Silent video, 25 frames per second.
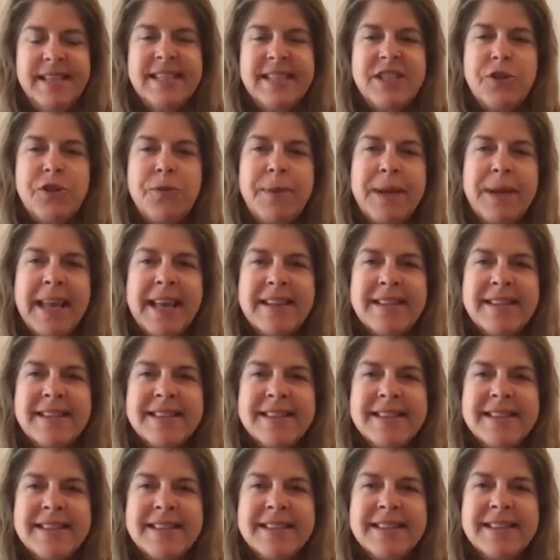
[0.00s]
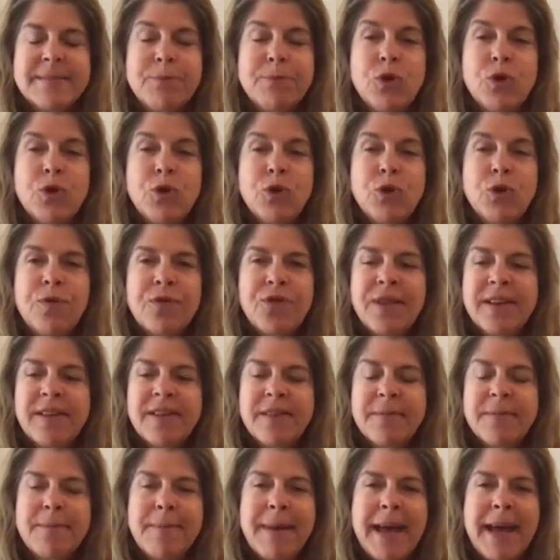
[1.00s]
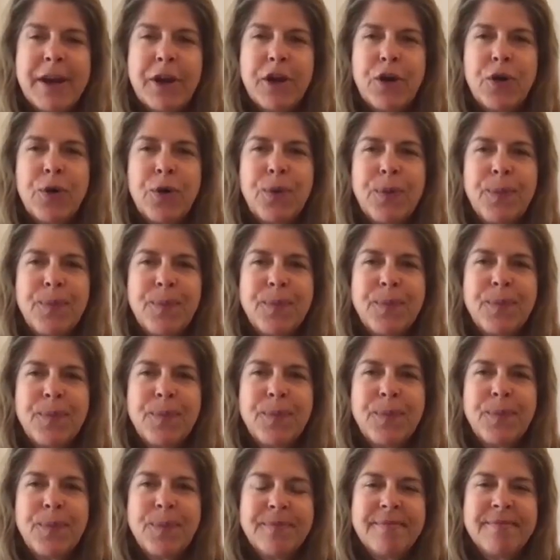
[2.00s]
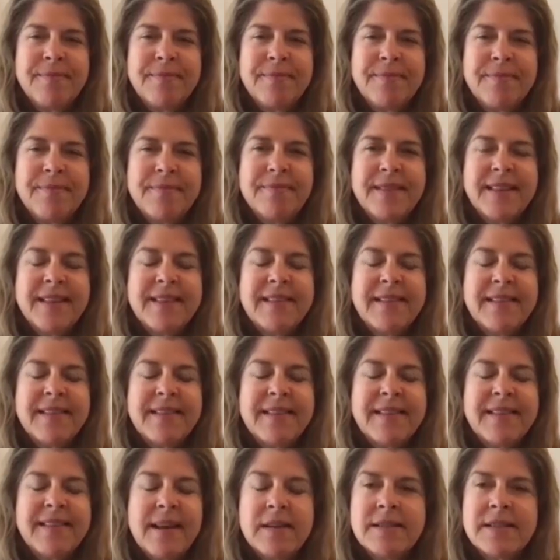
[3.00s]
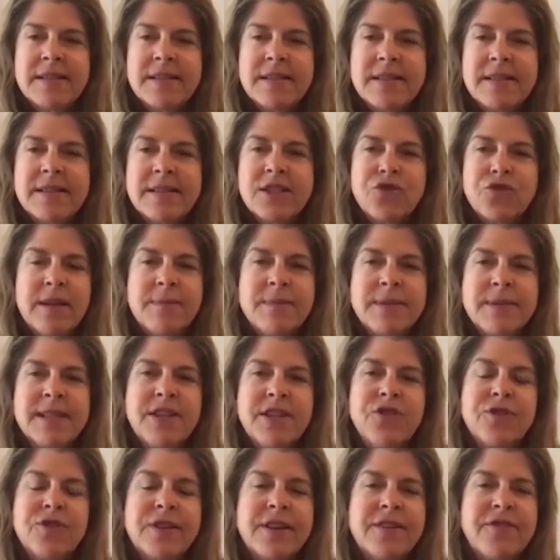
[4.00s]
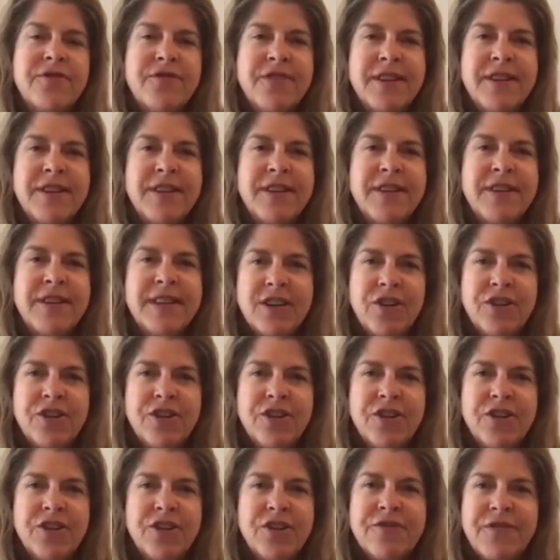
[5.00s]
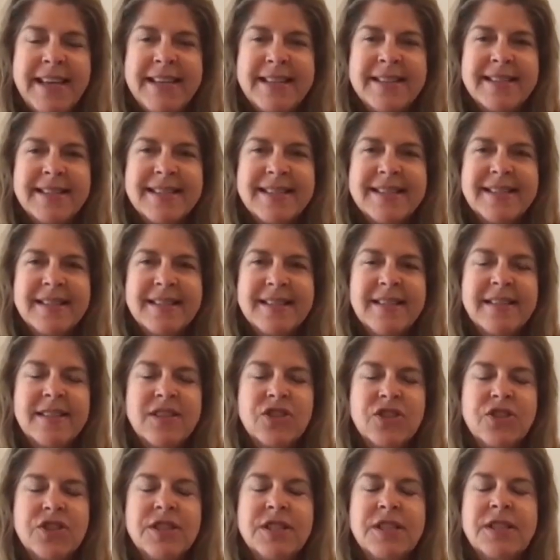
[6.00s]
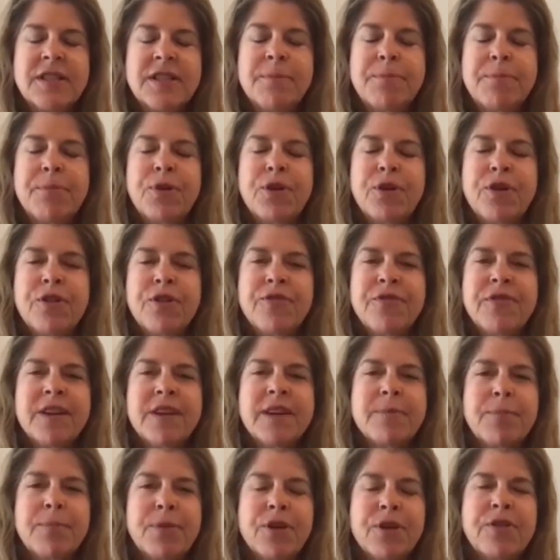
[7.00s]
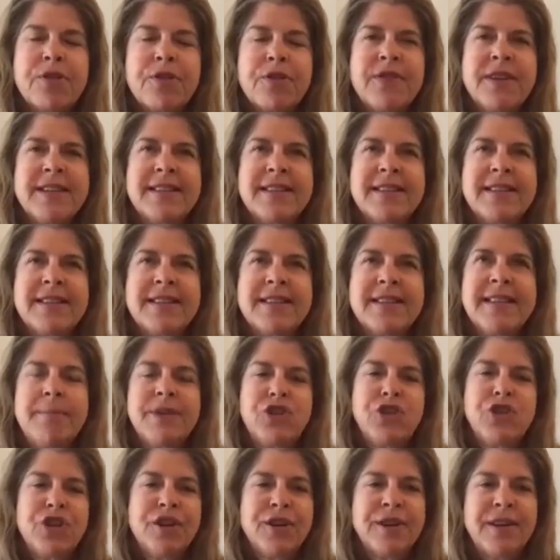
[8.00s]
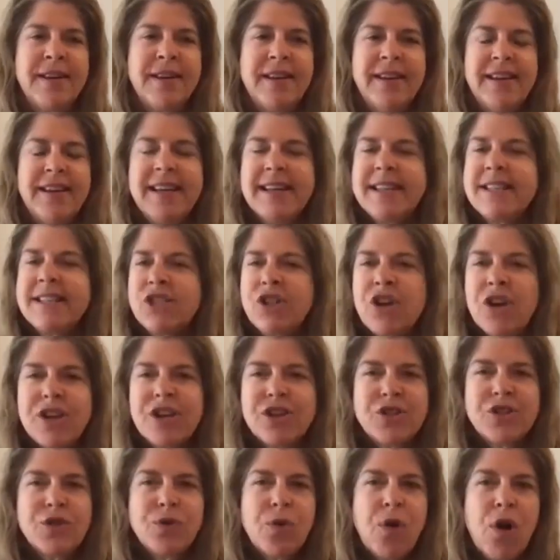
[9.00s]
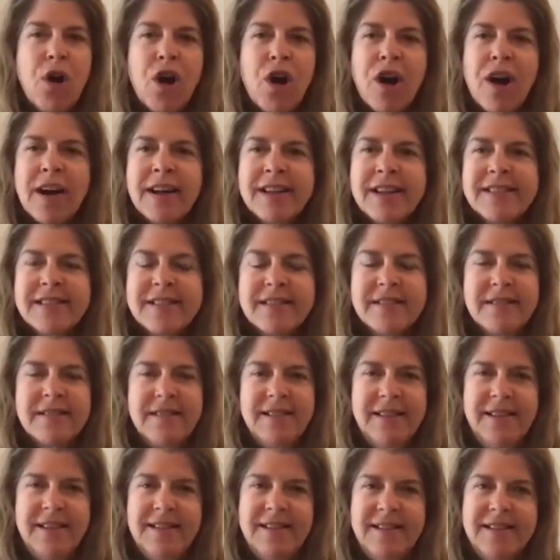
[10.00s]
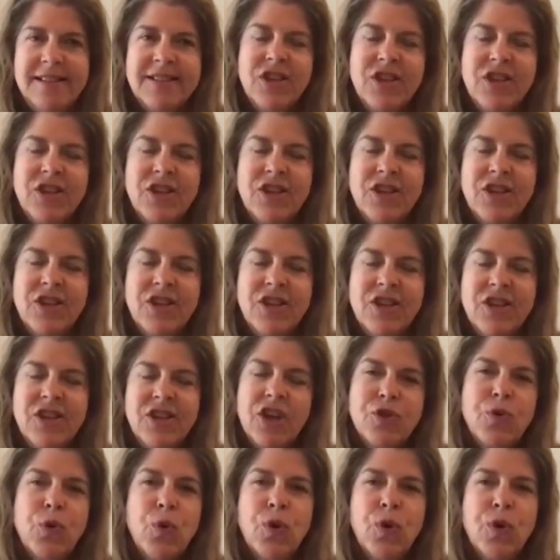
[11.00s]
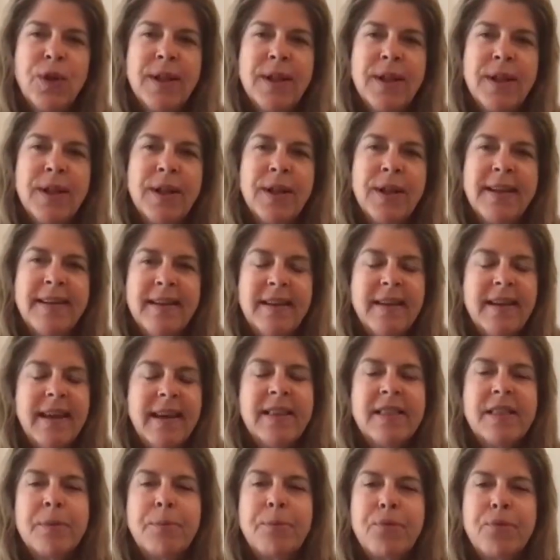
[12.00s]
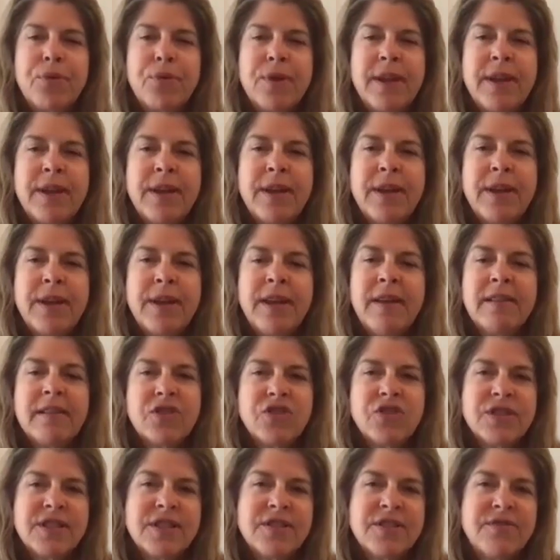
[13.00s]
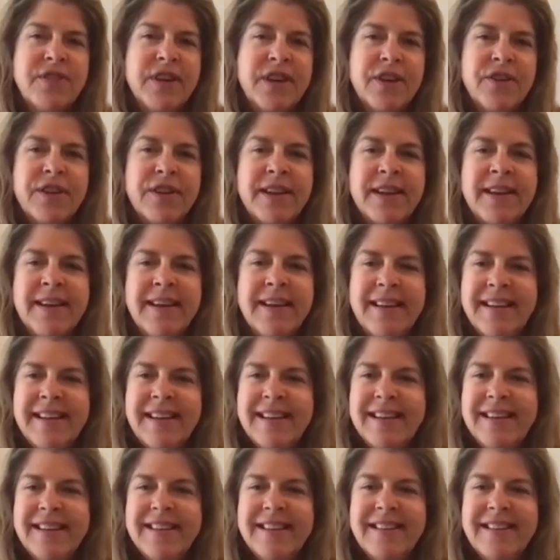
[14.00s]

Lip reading: As you begin to move through this meadow, the sun streams and you can feel it on your face. It's just the perfect, perfect temperature. It's not too hot, it's not too cool, and the breeze is just very